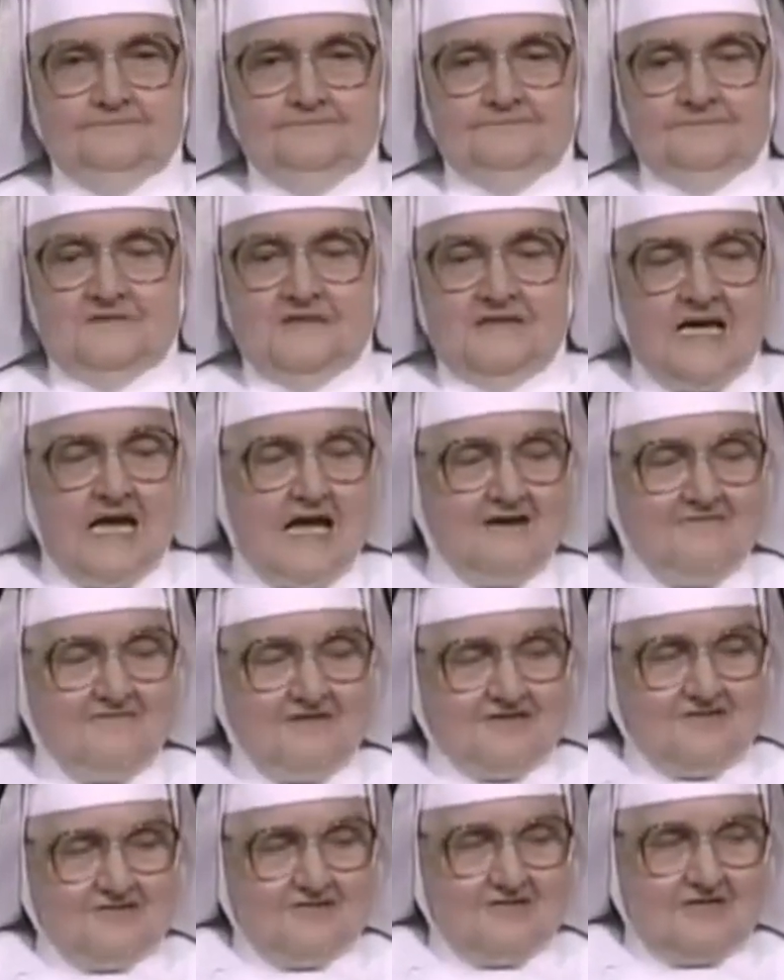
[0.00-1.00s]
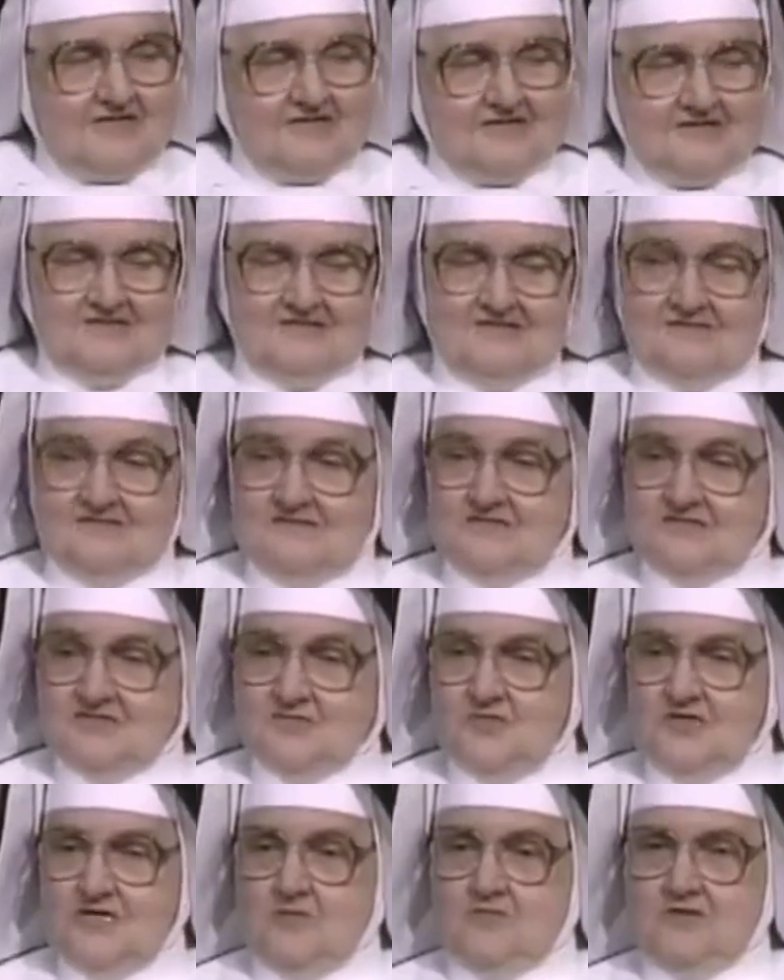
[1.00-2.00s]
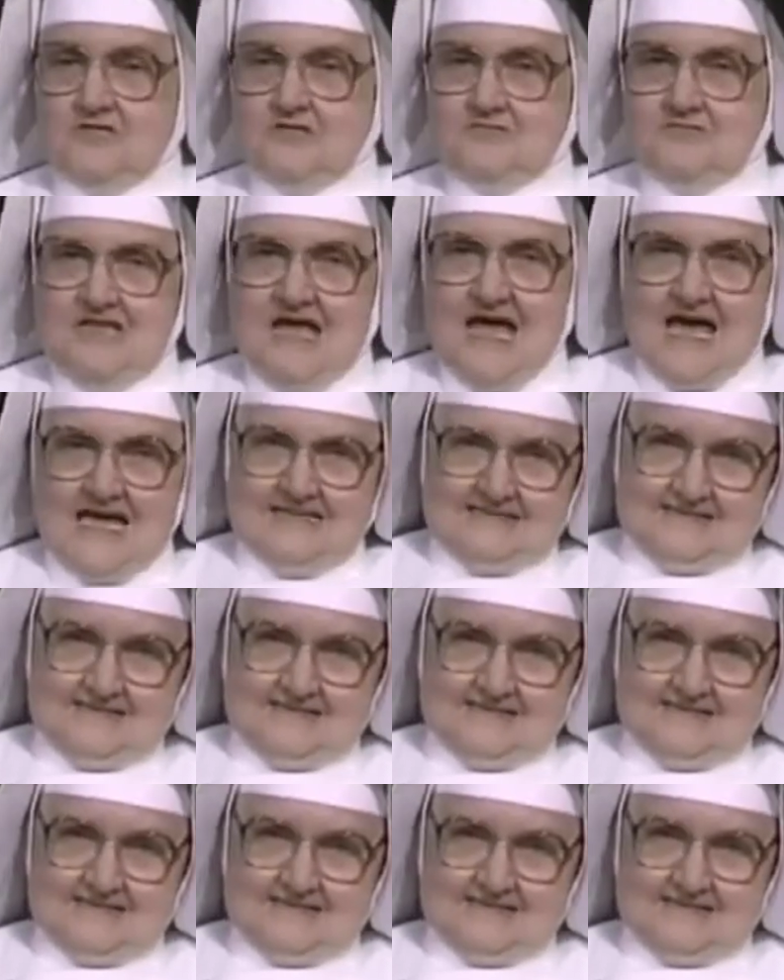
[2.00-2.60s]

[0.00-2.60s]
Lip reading: Today we do this, and this week we do that.